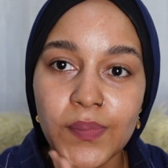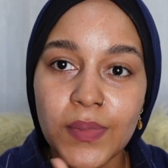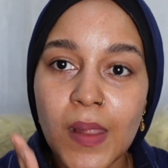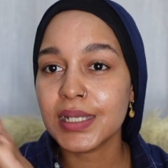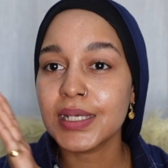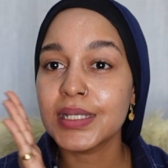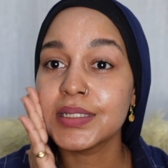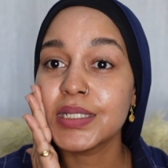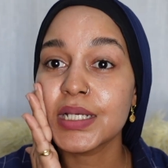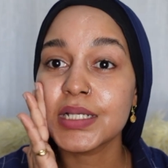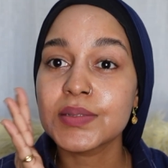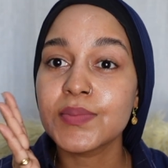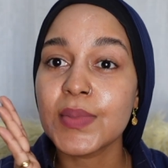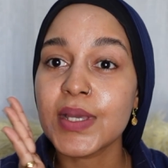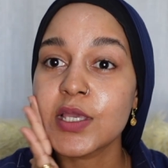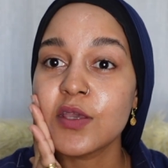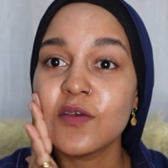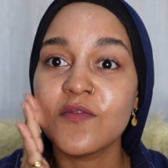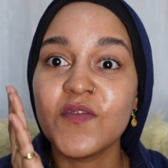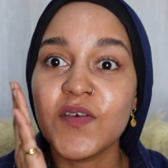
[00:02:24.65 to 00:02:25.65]
It does
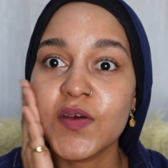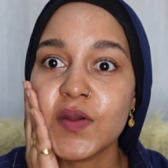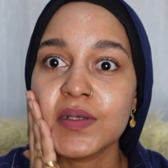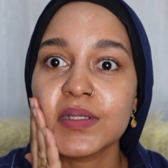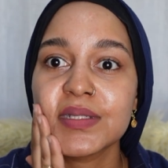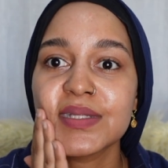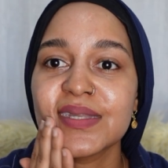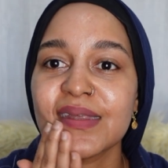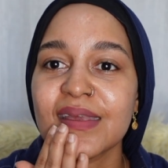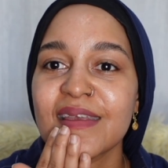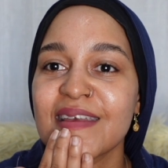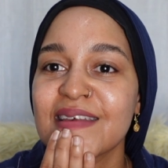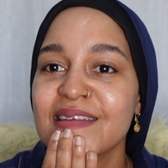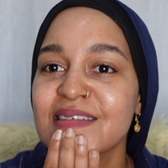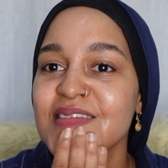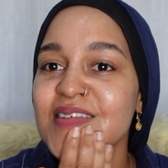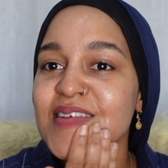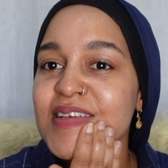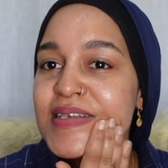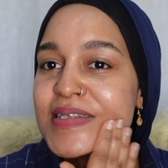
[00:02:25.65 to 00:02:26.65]
make you very sticky.
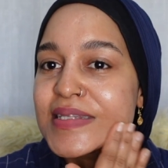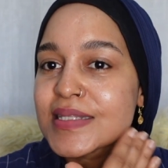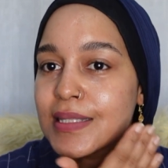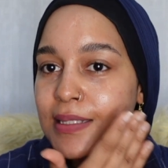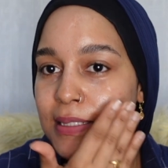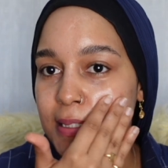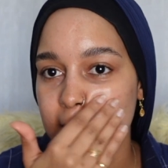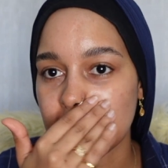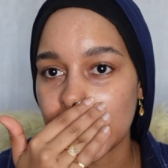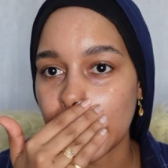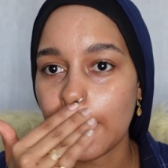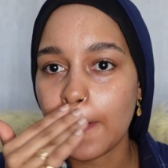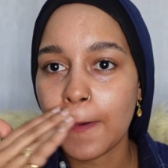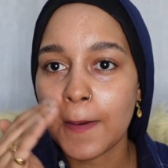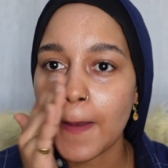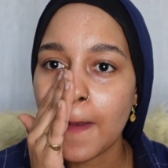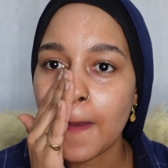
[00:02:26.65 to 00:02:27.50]
So does this though.